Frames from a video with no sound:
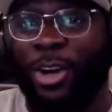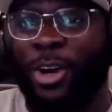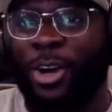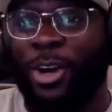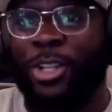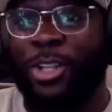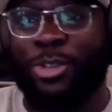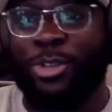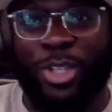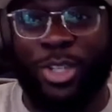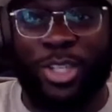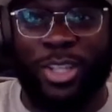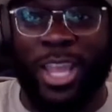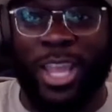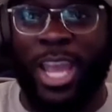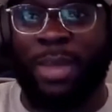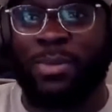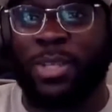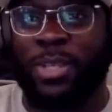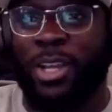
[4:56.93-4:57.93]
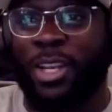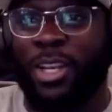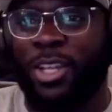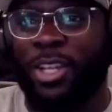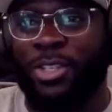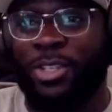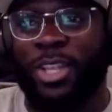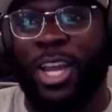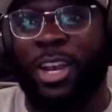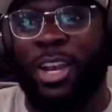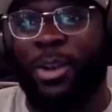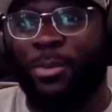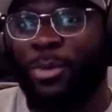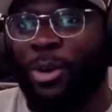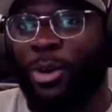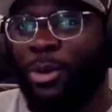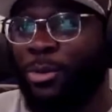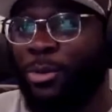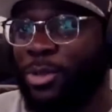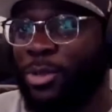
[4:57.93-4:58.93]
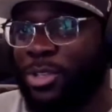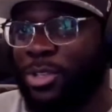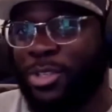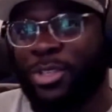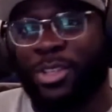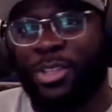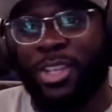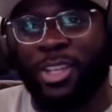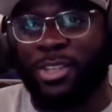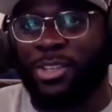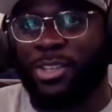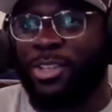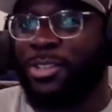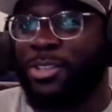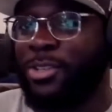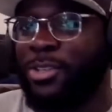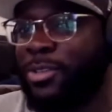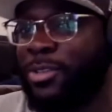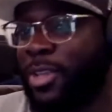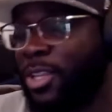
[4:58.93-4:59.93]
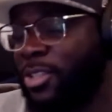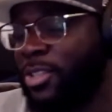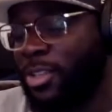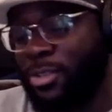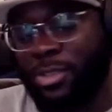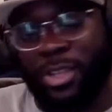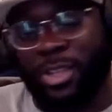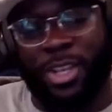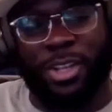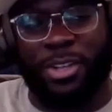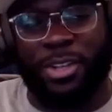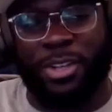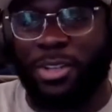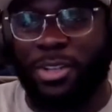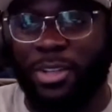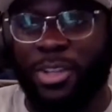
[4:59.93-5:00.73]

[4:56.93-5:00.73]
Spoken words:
100 snaps on each side of the ball, which is insane.